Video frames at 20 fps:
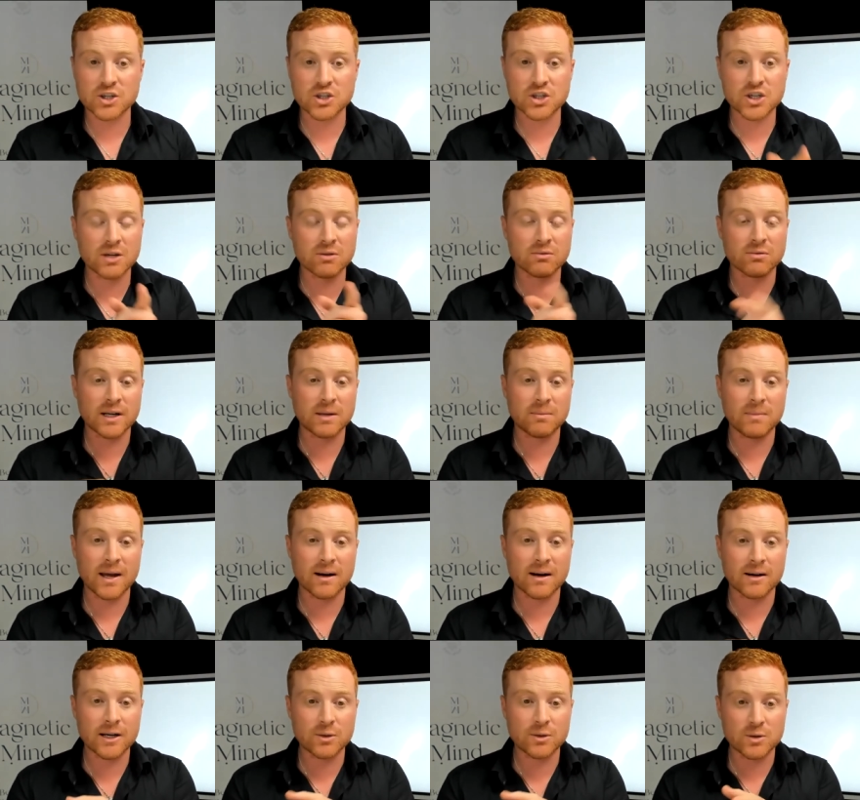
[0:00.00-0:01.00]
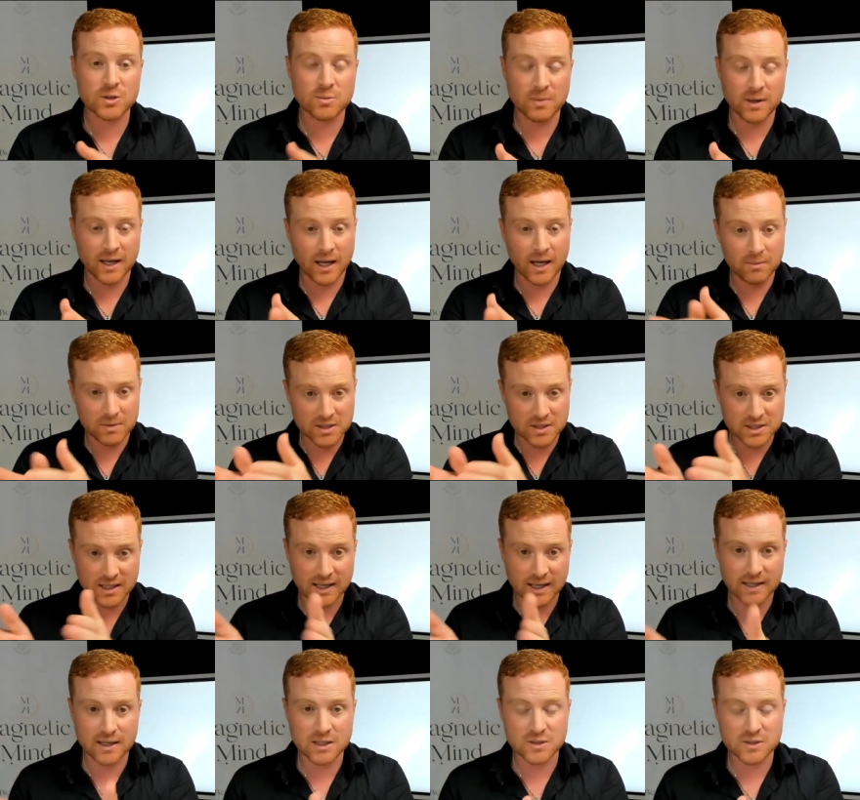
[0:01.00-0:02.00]
She remarried, which became this
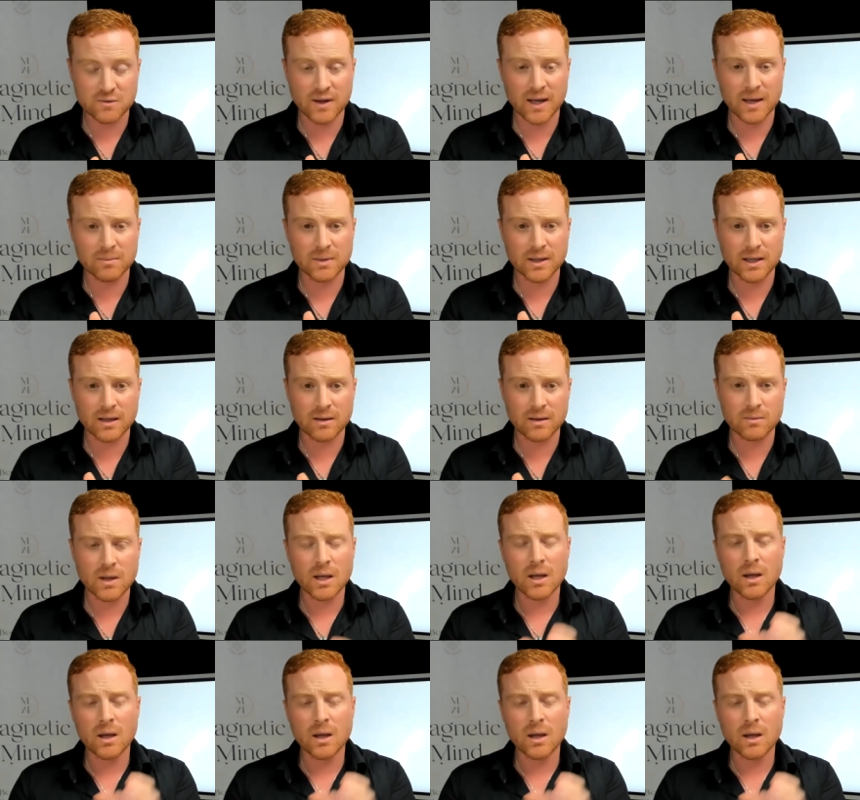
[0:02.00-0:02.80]
lady's family.